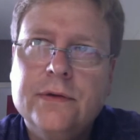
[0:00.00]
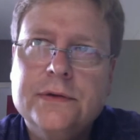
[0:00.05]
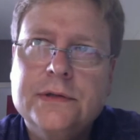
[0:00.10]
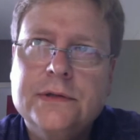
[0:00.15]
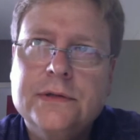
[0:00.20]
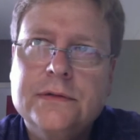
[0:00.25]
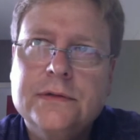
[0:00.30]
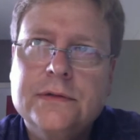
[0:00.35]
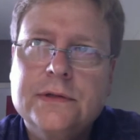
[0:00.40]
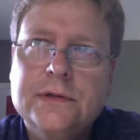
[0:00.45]

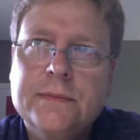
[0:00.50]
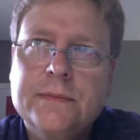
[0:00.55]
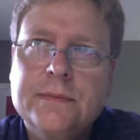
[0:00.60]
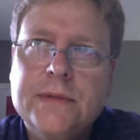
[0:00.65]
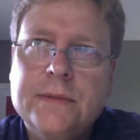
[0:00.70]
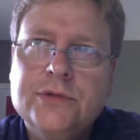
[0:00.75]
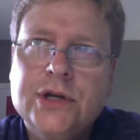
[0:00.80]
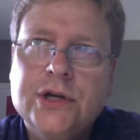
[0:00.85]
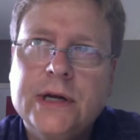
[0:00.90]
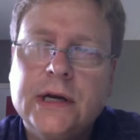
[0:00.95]

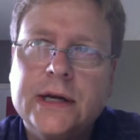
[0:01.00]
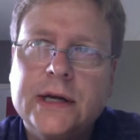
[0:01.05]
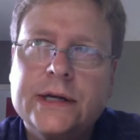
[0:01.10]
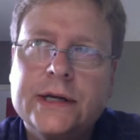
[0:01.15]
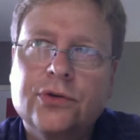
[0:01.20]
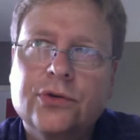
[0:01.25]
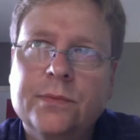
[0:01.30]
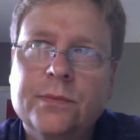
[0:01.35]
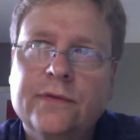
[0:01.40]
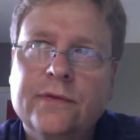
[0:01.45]
Sometimes you can lean
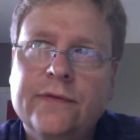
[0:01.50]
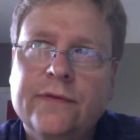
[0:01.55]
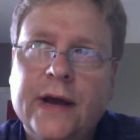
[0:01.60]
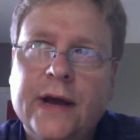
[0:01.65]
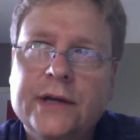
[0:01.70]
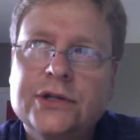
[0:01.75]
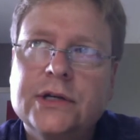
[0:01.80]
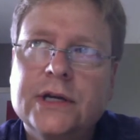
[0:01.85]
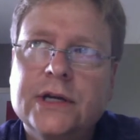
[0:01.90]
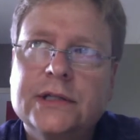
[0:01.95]
toward
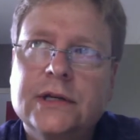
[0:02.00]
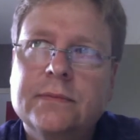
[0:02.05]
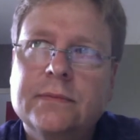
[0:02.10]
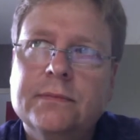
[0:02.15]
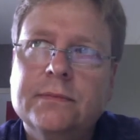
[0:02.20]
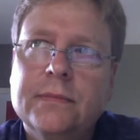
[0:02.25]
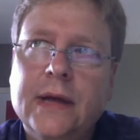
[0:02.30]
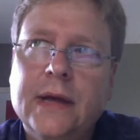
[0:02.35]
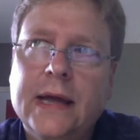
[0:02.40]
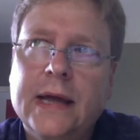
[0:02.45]
perfectionism,
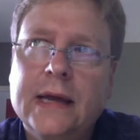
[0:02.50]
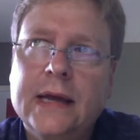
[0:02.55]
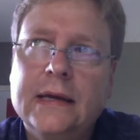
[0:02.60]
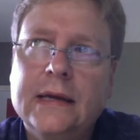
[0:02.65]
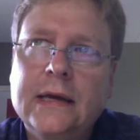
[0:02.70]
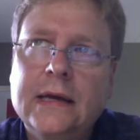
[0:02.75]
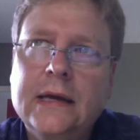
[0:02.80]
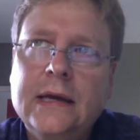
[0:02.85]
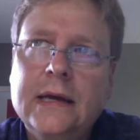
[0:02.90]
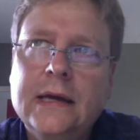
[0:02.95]
and
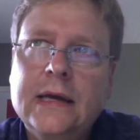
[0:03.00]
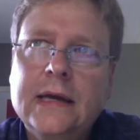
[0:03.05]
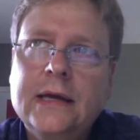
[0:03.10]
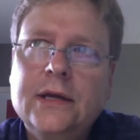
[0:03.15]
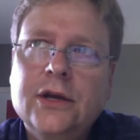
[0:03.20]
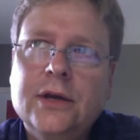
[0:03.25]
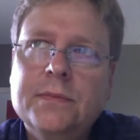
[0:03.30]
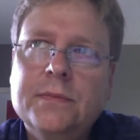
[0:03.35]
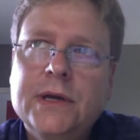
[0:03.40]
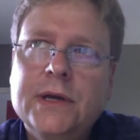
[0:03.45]
you
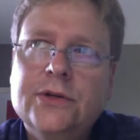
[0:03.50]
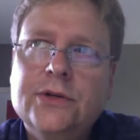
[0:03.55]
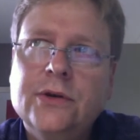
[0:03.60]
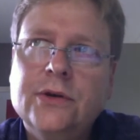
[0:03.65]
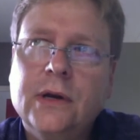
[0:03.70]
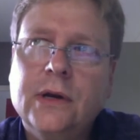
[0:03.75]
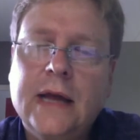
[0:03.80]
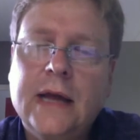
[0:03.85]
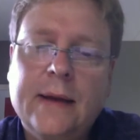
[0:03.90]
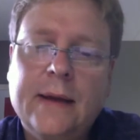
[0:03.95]
can be too
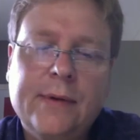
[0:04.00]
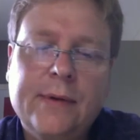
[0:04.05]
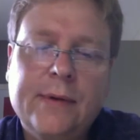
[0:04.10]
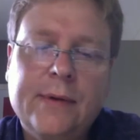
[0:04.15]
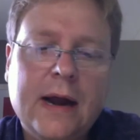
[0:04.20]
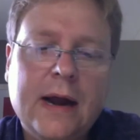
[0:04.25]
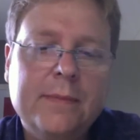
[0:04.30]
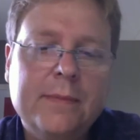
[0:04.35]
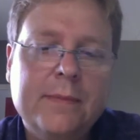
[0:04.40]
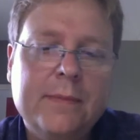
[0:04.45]
elaborate. I mean,
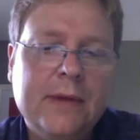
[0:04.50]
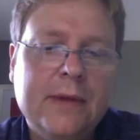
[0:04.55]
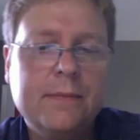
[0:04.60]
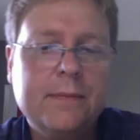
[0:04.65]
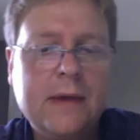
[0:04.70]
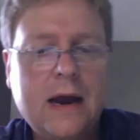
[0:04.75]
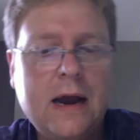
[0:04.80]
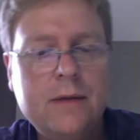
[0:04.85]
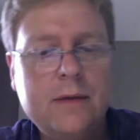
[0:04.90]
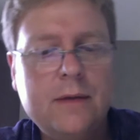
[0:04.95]
I
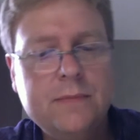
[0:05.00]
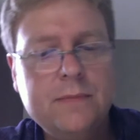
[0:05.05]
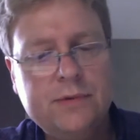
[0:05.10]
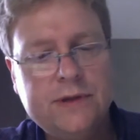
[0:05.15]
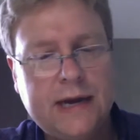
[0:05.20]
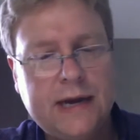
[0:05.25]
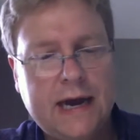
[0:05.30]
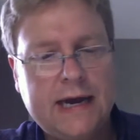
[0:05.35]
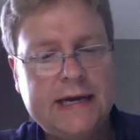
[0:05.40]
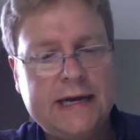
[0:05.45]
remember in the
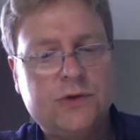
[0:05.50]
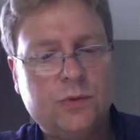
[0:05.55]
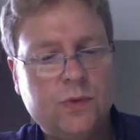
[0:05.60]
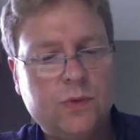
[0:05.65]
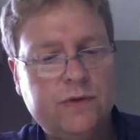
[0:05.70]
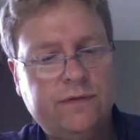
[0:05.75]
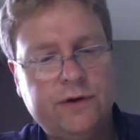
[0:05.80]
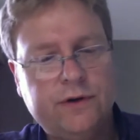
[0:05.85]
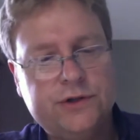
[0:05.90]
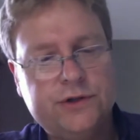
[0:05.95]
'90s when
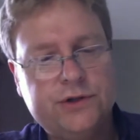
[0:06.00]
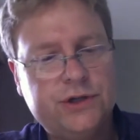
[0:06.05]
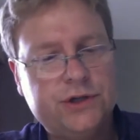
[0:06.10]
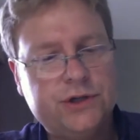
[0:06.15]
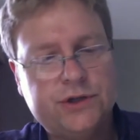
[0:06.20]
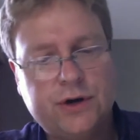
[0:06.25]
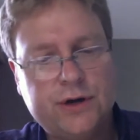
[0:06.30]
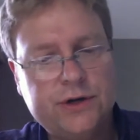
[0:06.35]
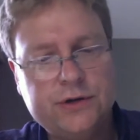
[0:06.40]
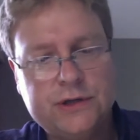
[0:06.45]
we first just
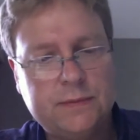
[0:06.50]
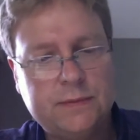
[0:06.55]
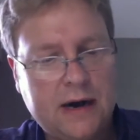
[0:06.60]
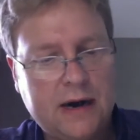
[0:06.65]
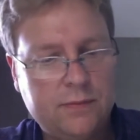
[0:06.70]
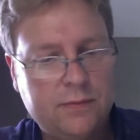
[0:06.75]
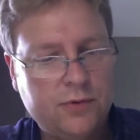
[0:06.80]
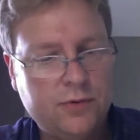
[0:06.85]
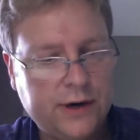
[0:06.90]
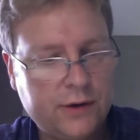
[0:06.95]
started using
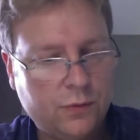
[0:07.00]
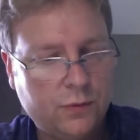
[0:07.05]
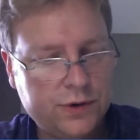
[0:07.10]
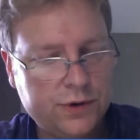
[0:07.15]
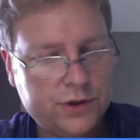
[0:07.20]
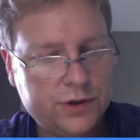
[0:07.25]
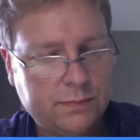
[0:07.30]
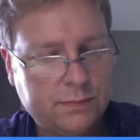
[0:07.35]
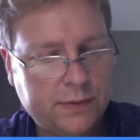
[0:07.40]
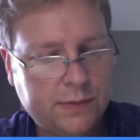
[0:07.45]
PowerPoint in
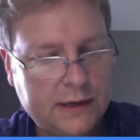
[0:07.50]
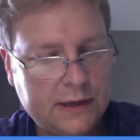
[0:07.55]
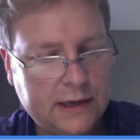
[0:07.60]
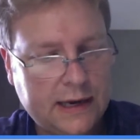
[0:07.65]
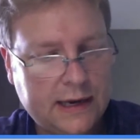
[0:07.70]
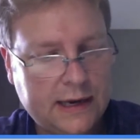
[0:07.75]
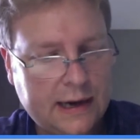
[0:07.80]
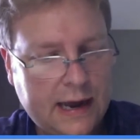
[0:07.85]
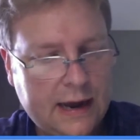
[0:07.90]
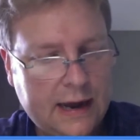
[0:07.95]
worship,
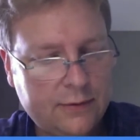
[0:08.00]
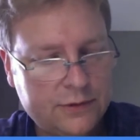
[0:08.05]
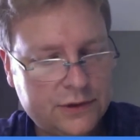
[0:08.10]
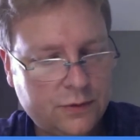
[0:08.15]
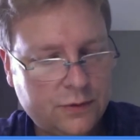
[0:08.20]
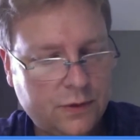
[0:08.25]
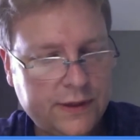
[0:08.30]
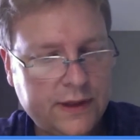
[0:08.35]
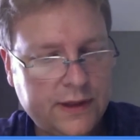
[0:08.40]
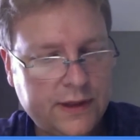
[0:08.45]
and I
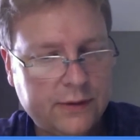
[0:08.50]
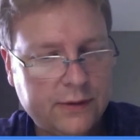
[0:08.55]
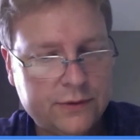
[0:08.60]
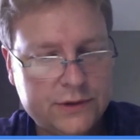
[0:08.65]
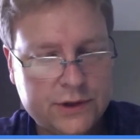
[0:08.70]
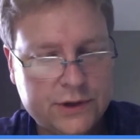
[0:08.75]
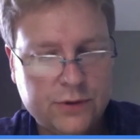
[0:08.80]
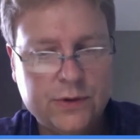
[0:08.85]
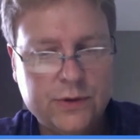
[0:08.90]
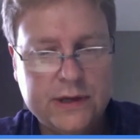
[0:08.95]
was the one that
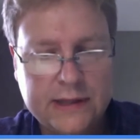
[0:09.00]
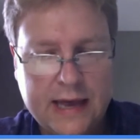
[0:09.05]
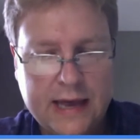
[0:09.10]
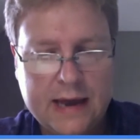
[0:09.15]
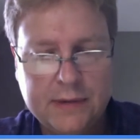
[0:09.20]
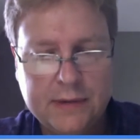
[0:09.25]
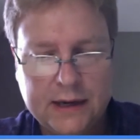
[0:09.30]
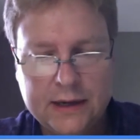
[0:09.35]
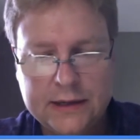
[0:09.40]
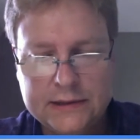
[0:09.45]
was doing
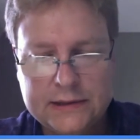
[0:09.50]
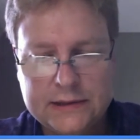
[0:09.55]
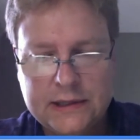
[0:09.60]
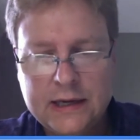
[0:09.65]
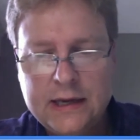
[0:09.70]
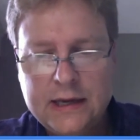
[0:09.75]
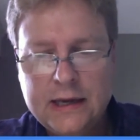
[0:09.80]
that because